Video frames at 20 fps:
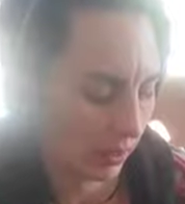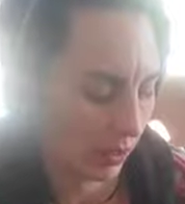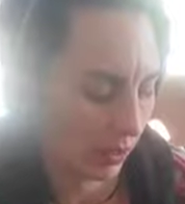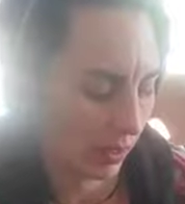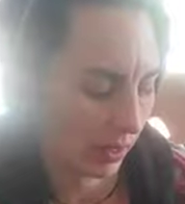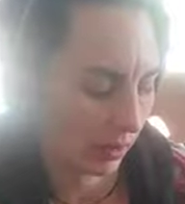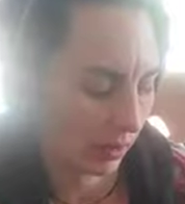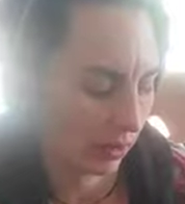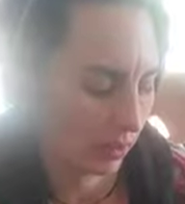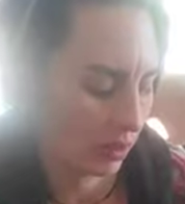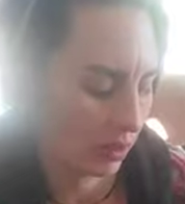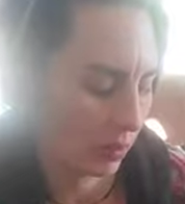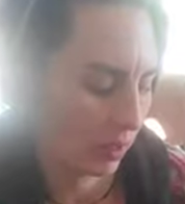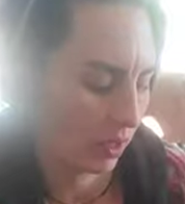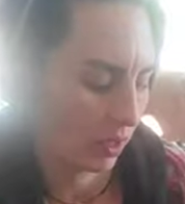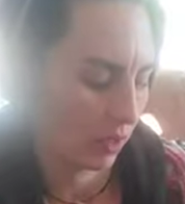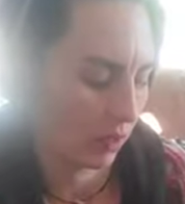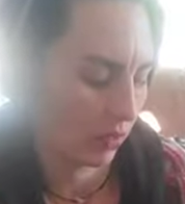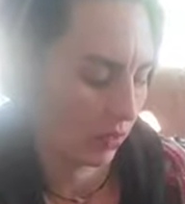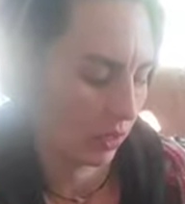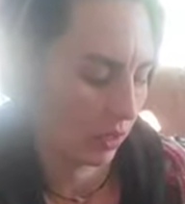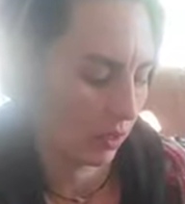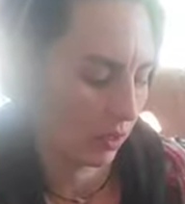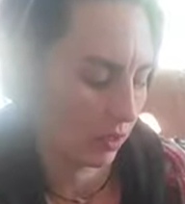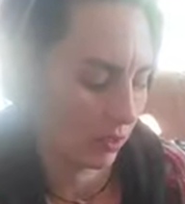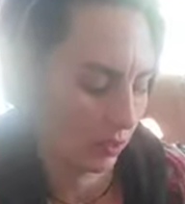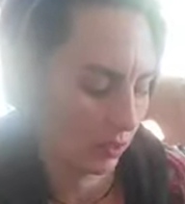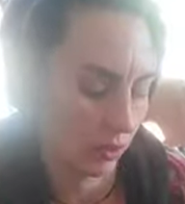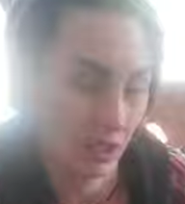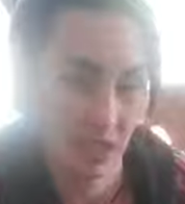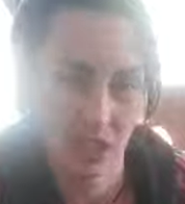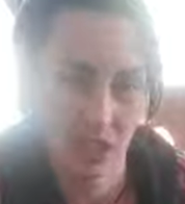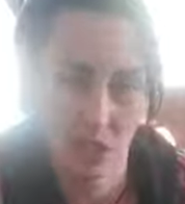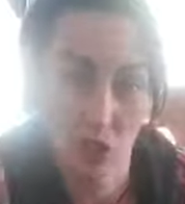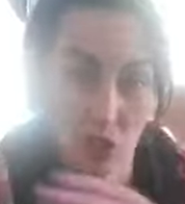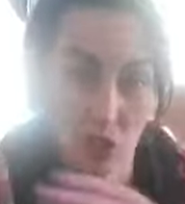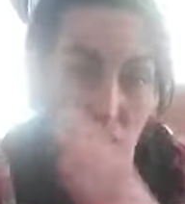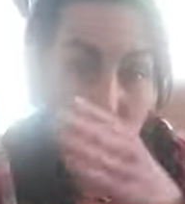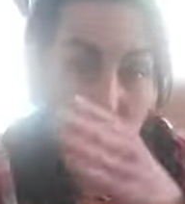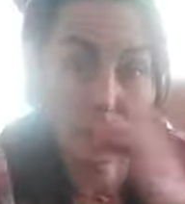go back through some of these videos and then
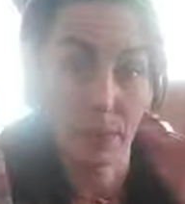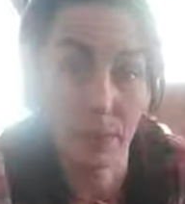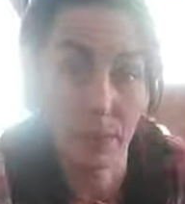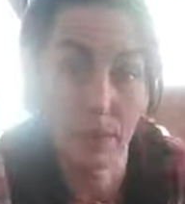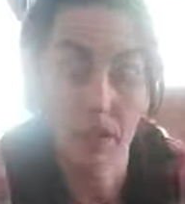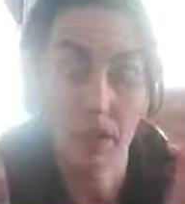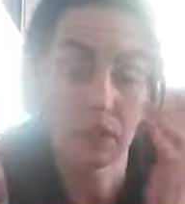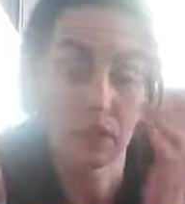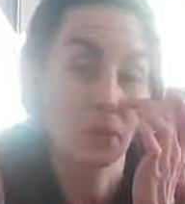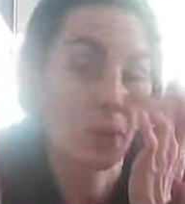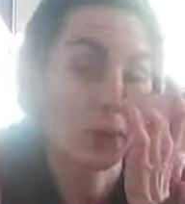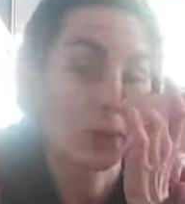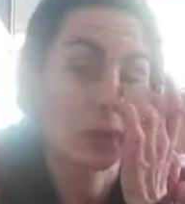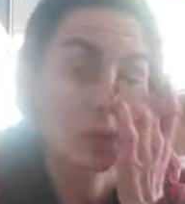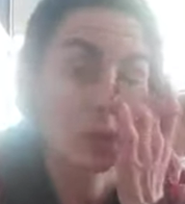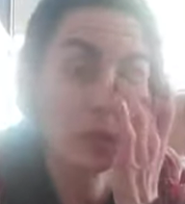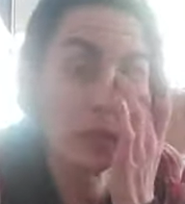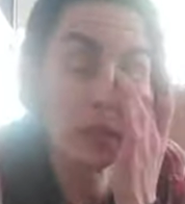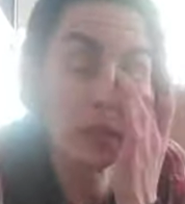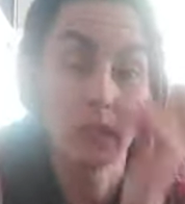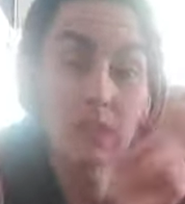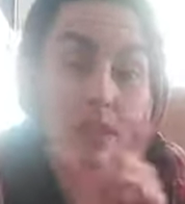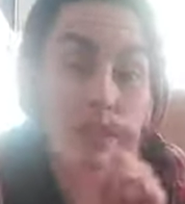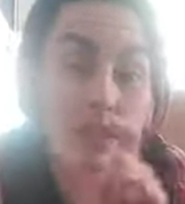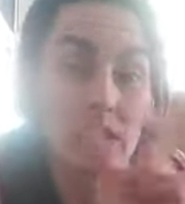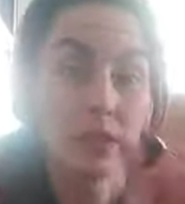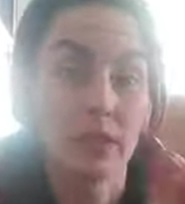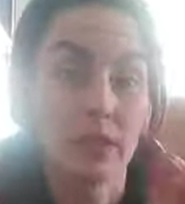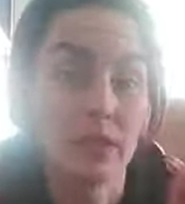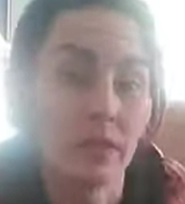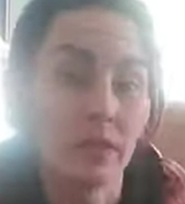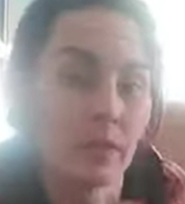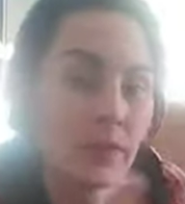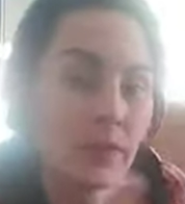chop them up into smaller bits and